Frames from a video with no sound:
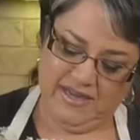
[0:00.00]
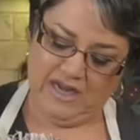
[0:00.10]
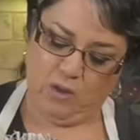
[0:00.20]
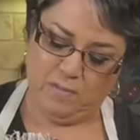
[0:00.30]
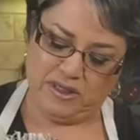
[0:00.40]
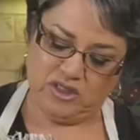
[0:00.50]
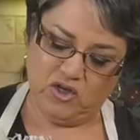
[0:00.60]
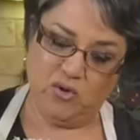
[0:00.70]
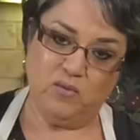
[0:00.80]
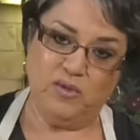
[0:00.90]
Now I'm gonna
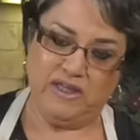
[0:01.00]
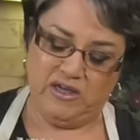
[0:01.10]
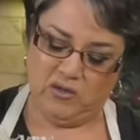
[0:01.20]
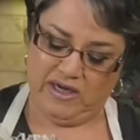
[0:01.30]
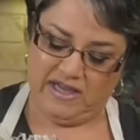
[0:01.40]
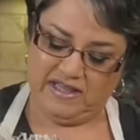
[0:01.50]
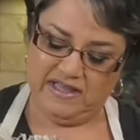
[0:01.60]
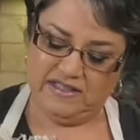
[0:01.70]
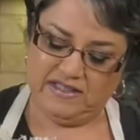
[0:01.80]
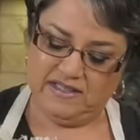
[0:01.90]
stir it really good like
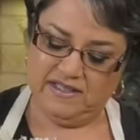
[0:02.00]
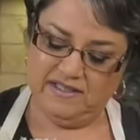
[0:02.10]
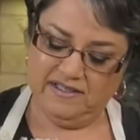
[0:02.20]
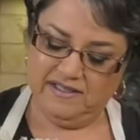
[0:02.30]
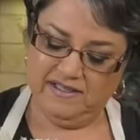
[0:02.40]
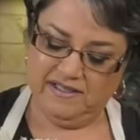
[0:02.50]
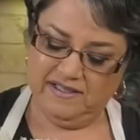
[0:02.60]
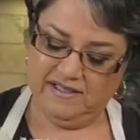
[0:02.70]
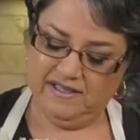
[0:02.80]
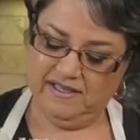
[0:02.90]
this,
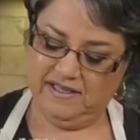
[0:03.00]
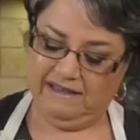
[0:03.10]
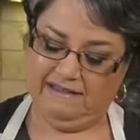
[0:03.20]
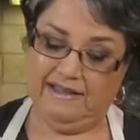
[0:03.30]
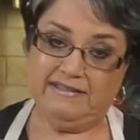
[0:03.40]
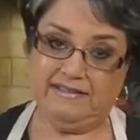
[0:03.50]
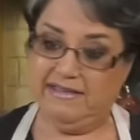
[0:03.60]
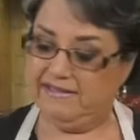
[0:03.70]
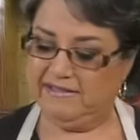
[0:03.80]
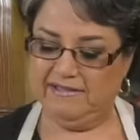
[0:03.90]
and that's
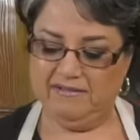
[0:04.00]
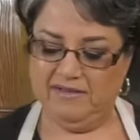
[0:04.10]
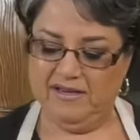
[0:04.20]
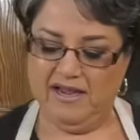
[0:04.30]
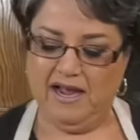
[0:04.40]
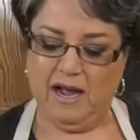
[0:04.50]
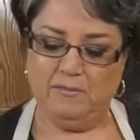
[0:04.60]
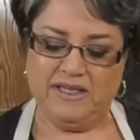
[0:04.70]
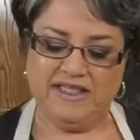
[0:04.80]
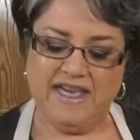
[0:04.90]
it. I'm
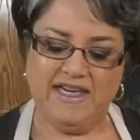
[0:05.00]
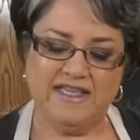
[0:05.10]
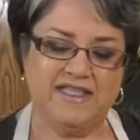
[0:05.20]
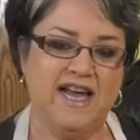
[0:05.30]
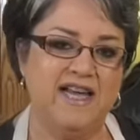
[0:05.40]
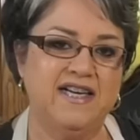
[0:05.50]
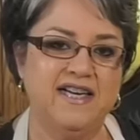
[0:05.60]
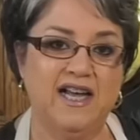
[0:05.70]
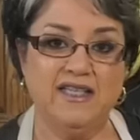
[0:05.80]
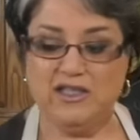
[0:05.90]
gonna set it aside
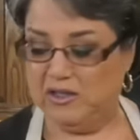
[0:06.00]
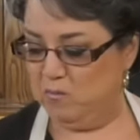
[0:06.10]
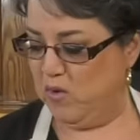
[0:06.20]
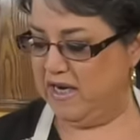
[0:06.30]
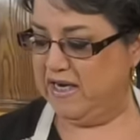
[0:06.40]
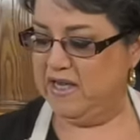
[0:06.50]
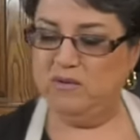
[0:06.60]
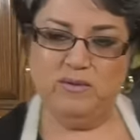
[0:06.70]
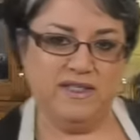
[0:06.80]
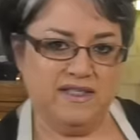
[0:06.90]
until I'm ready to
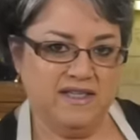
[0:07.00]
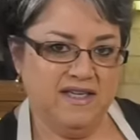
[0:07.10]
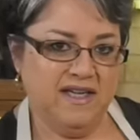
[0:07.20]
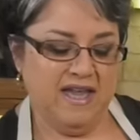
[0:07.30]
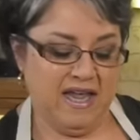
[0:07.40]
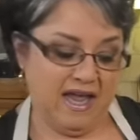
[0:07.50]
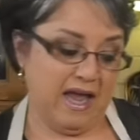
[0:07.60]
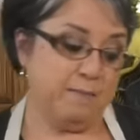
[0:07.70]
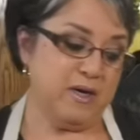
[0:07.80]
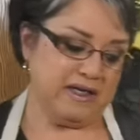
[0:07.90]
use it.
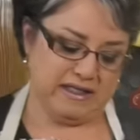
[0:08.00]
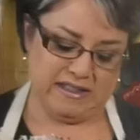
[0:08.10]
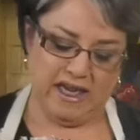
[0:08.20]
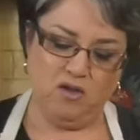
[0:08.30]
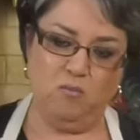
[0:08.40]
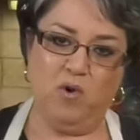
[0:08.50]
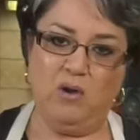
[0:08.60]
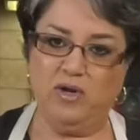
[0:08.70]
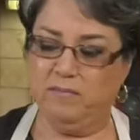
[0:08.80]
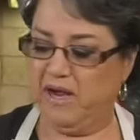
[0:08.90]
I'm gonna continue
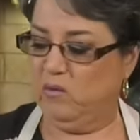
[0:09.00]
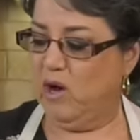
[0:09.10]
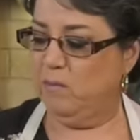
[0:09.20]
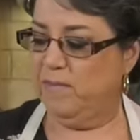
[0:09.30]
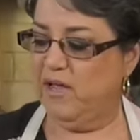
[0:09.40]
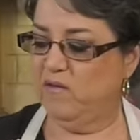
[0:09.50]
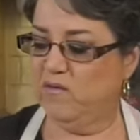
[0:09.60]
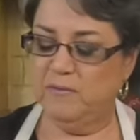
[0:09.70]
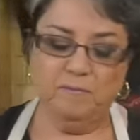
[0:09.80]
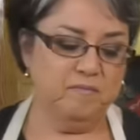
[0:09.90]
browning my ground beef
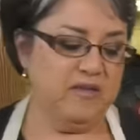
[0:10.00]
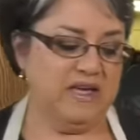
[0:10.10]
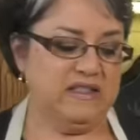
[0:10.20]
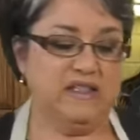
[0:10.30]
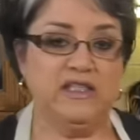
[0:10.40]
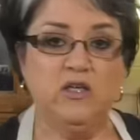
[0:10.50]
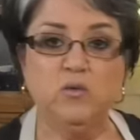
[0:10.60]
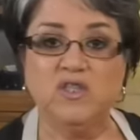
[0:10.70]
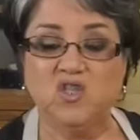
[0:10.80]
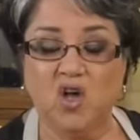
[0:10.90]
until it
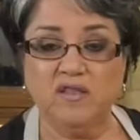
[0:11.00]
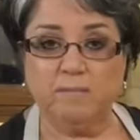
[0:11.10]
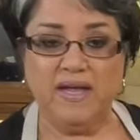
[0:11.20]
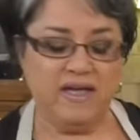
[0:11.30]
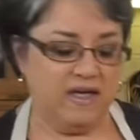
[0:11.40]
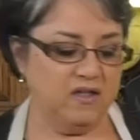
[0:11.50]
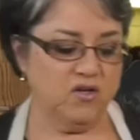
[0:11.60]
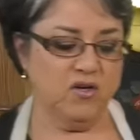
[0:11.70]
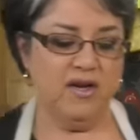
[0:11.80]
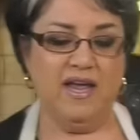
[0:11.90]
loses all the pink
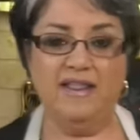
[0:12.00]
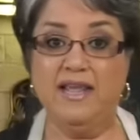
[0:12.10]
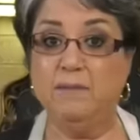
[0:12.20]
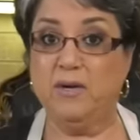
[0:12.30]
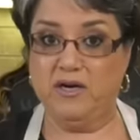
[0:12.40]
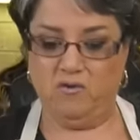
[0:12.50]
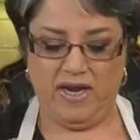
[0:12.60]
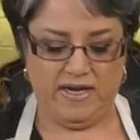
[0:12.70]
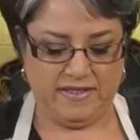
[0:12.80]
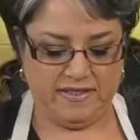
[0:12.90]
color, and then I'm gonna
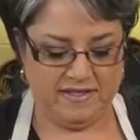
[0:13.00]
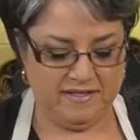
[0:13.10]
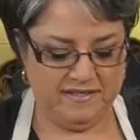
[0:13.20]
drain it.